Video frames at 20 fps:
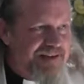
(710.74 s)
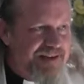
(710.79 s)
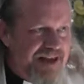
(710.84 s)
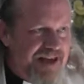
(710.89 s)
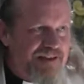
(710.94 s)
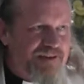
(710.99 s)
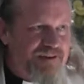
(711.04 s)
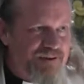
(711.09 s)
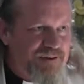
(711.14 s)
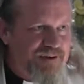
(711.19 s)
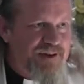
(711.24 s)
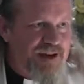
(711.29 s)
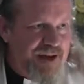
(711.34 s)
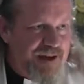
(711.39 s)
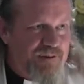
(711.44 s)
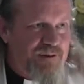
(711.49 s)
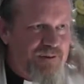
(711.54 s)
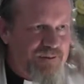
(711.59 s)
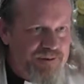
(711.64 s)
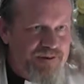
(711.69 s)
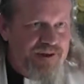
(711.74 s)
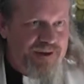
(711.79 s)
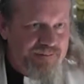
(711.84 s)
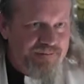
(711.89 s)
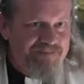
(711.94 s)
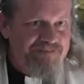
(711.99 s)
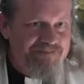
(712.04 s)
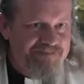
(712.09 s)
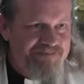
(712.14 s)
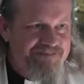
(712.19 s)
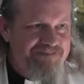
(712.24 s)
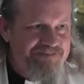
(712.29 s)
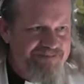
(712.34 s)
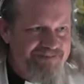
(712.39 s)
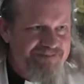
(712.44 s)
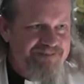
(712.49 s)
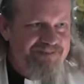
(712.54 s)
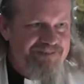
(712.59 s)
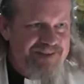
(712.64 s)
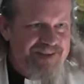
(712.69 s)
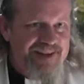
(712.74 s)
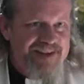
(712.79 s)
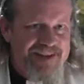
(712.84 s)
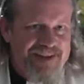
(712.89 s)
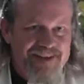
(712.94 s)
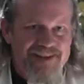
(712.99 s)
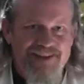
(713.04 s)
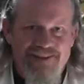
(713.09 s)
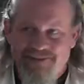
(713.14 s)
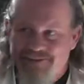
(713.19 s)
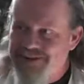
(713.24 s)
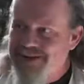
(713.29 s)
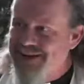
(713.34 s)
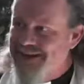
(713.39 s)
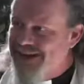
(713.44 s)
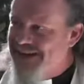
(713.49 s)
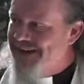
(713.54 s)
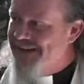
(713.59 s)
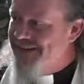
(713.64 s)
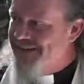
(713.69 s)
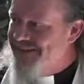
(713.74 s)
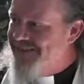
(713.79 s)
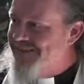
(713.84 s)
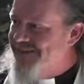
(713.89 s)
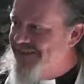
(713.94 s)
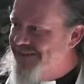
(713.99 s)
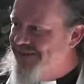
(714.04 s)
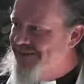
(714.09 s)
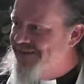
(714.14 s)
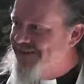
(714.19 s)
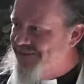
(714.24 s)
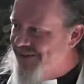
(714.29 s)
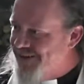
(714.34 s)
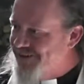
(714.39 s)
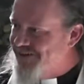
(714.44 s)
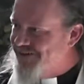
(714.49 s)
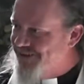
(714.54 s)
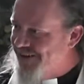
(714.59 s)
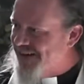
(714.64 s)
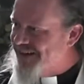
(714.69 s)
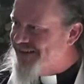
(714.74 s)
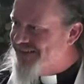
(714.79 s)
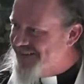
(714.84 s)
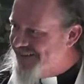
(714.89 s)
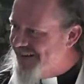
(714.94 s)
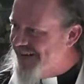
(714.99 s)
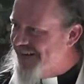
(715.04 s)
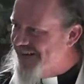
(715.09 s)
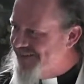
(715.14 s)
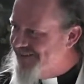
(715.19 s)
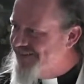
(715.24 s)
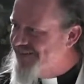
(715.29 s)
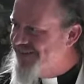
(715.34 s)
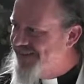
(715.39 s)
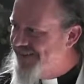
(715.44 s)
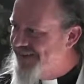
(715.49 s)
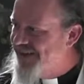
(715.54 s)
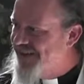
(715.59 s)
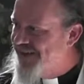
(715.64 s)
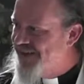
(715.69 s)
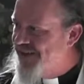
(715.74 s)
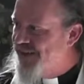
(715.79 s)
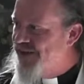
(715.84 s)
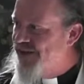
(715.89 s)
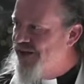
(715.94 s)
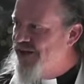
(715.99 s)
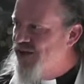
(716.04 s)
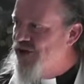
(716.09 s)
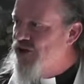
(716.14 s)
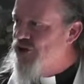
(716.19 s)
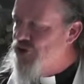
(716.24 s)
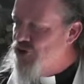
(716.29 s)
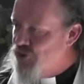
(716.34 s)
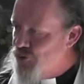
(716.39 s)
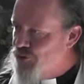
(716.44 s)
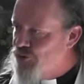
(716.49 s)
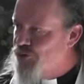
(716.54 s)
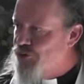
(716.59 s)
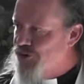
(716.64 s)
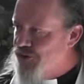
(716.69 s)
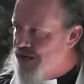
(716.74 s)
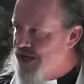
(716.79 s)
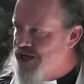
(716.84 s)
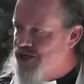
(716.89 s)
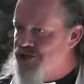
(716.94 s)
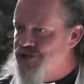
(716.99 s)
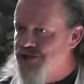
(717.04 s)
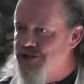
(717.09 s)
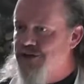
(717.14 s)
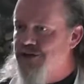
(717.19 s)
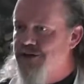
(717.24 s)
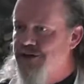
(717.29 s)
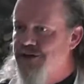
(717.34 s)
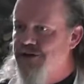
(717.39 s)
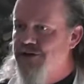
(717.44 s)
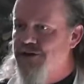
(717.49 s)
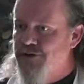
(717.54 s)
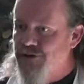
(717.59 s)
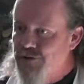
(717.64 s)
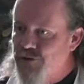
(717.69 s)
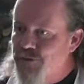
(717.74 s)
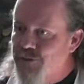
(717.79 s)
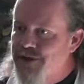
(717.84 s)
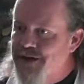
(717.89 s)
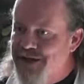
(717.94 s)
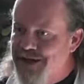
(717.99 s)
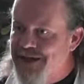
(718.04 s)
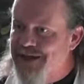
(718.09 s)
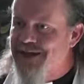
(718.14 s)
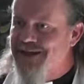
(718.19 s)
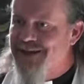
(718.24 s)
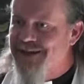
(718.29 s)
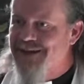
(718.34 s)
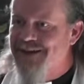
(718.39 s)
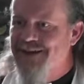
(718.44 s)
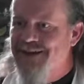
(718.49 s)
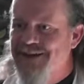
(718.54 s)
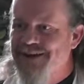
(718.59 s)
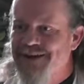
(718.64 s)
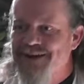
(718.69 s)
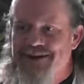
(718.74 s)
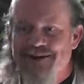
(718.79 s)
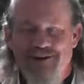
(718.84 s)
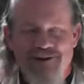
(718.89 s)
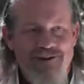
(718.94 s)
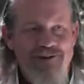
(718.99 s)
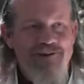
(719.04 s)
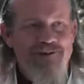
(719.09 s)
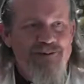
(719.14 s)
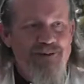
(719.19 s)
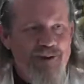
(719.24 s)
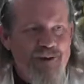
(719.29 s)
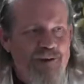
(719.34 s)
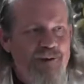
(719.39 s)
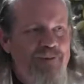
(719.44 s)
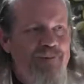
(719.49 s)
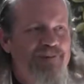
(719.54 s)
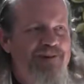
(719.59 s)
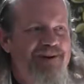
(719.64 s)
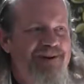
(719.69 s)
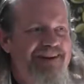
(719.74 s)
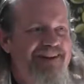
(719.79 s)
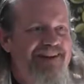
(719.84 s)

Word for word: Death could not hold him three days, resurrection life, new creation, new beginning, new hope.